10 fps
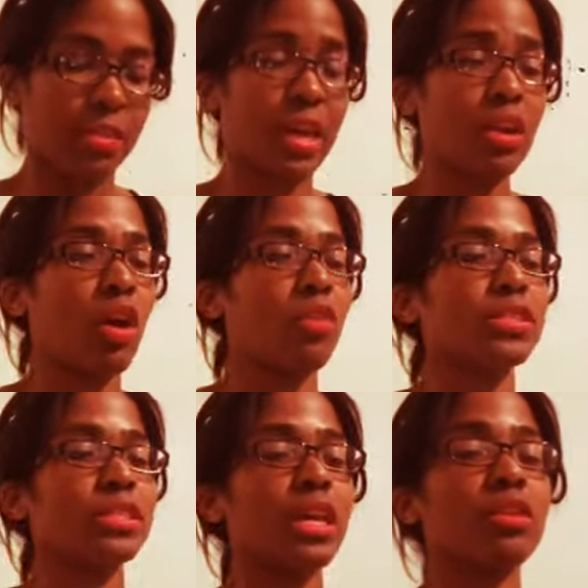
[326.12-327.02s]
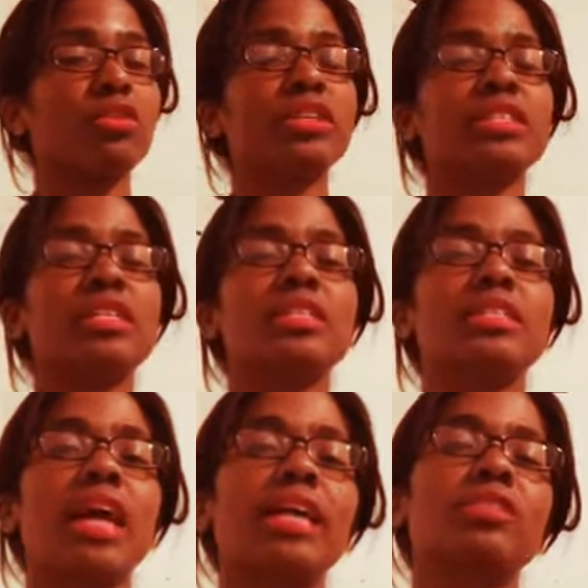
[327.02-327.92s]
Then all of a sudden, Christy
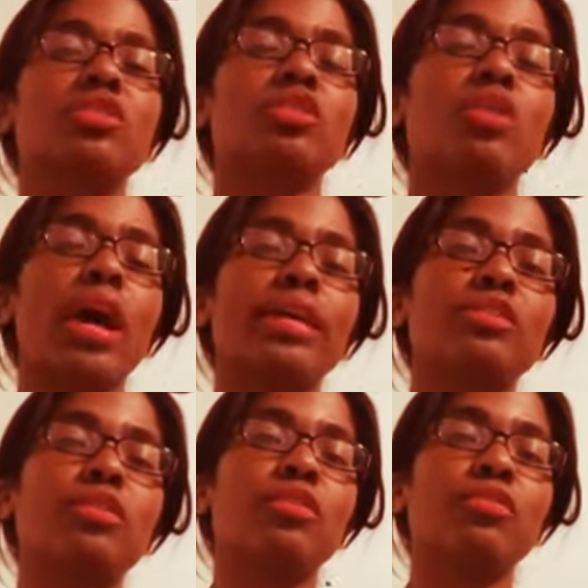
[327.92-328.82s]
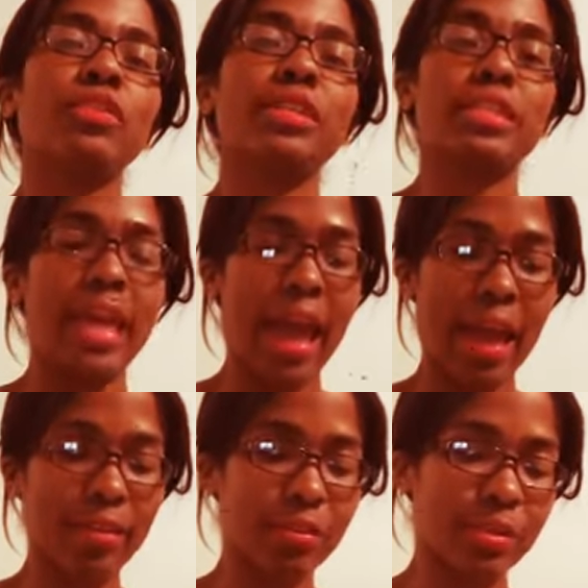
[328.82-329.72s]
decides to try to convince
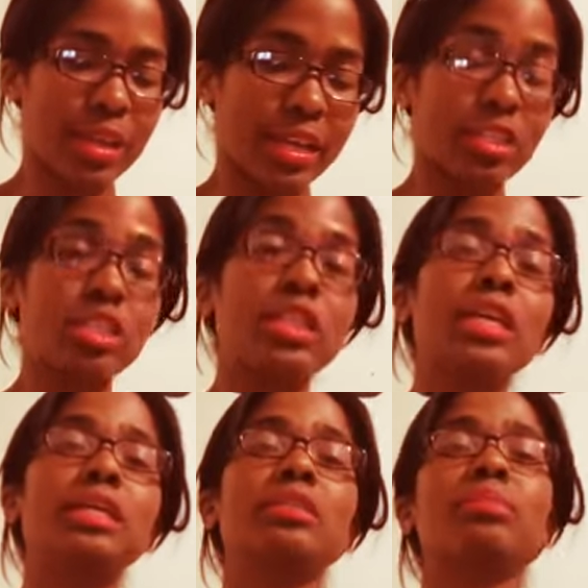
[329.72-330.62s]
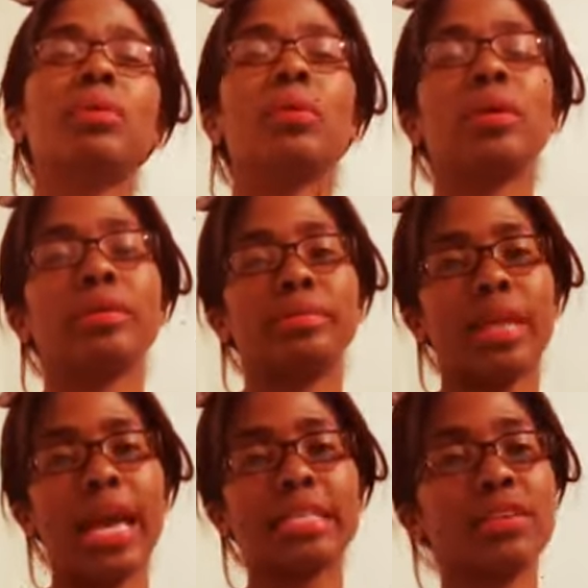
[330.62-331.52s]
Catherine that she's a pawn.
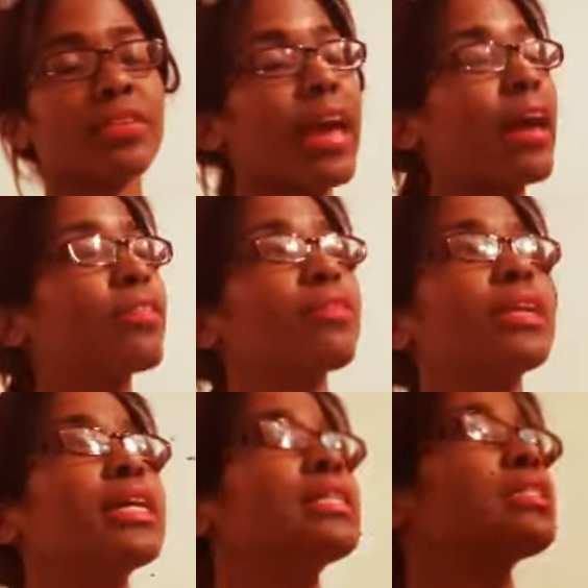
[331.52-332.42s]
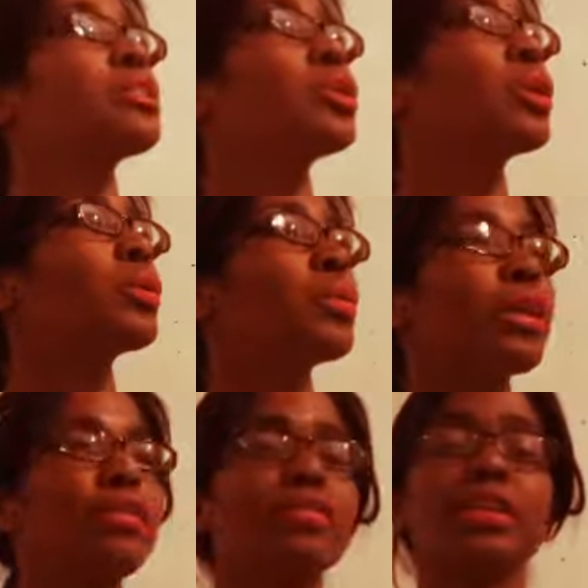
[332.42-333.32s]
As if Catherine isn't
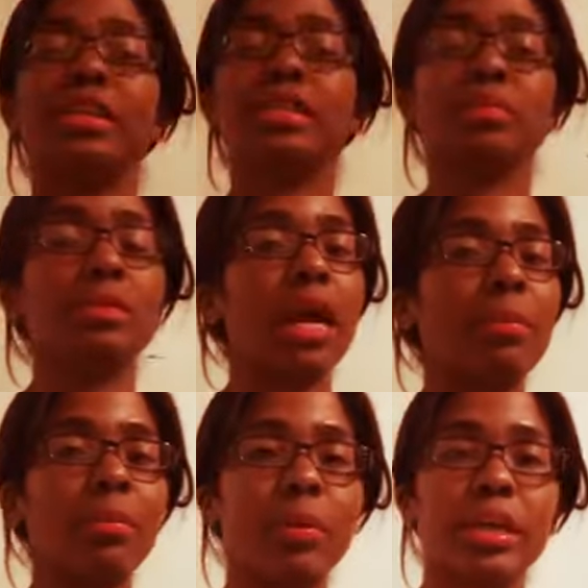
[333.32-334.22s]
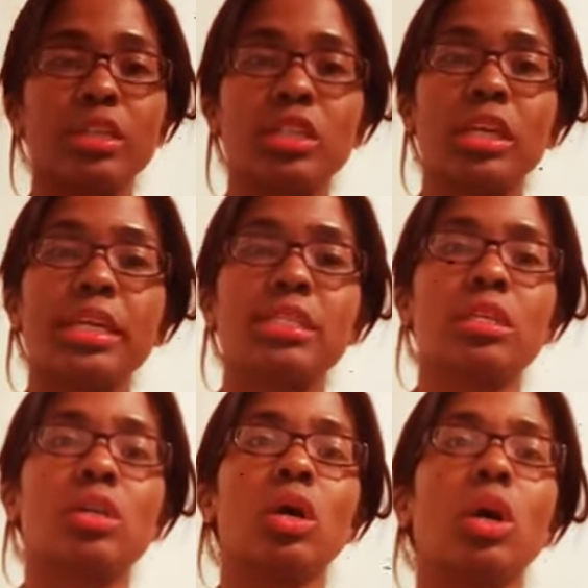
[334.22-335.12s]
already feeling some type of way. She
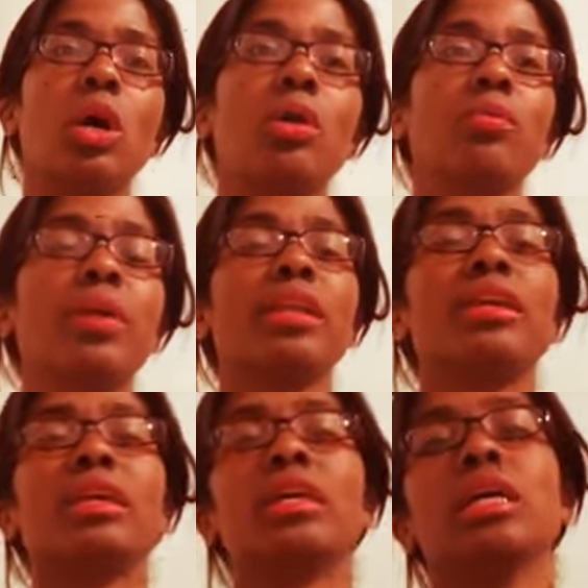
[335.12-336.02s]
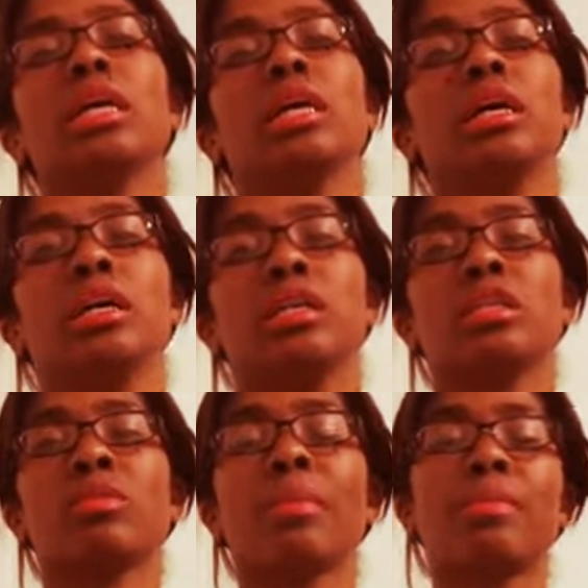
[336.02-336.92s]
isn't already
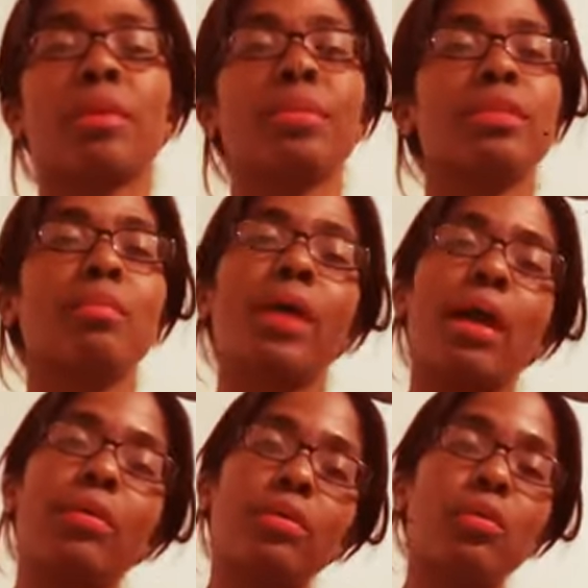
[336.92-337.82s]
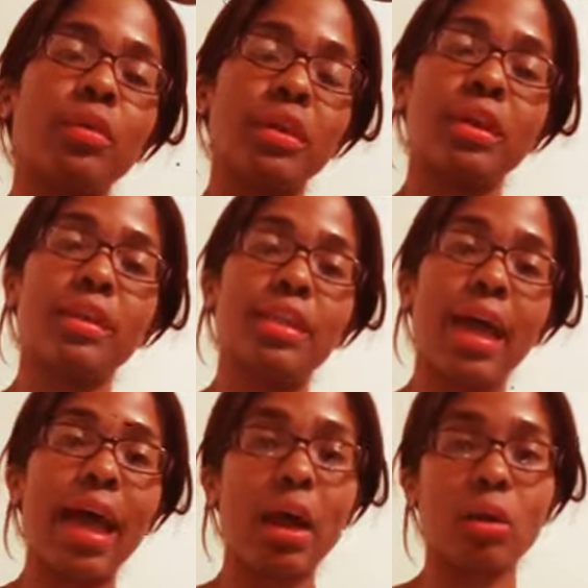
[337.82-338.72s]
swept up in the paranoia in the
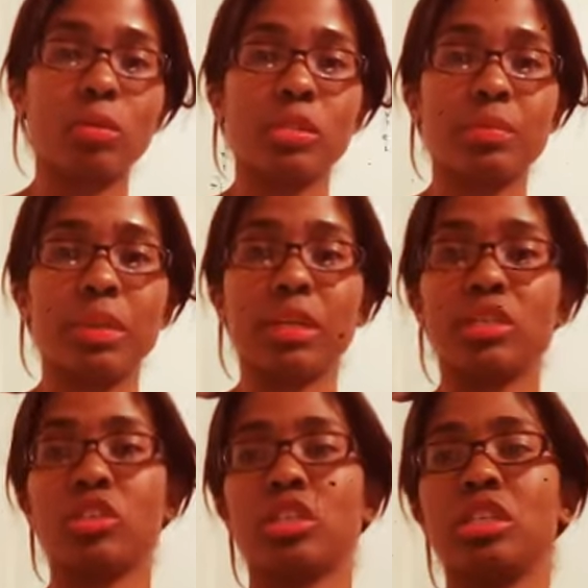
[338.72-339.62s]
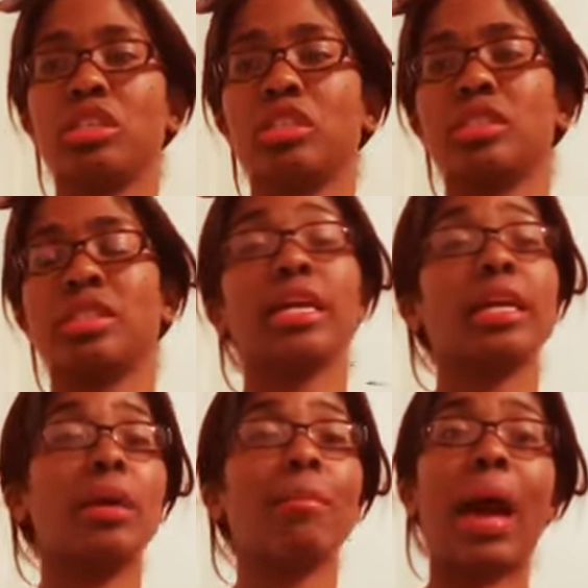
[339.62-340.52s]
house because she's
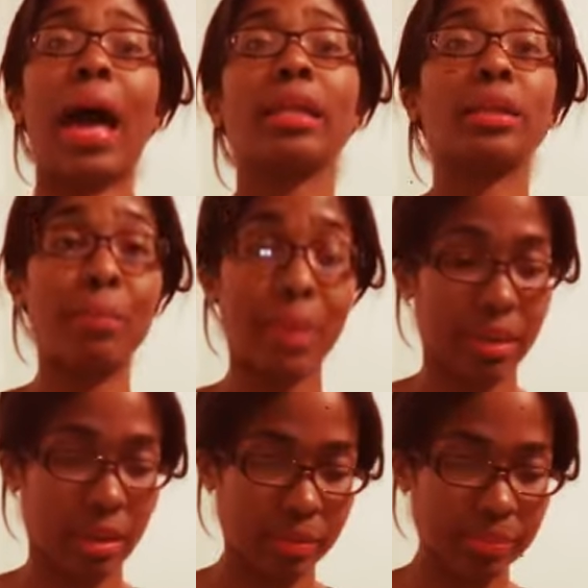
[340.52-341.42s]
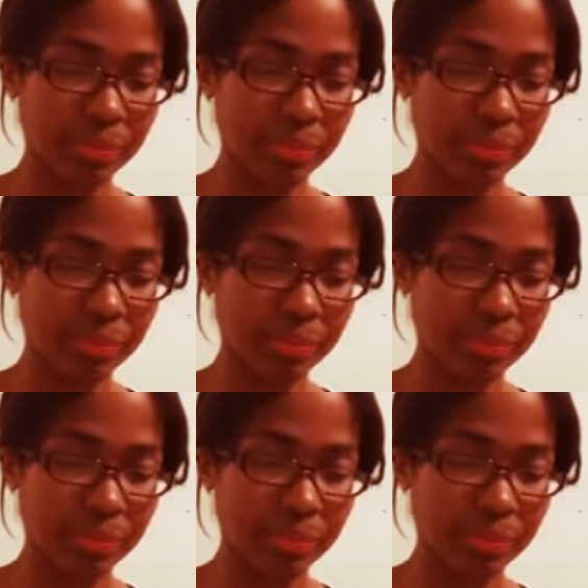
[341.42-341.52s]
thinking a mile a minute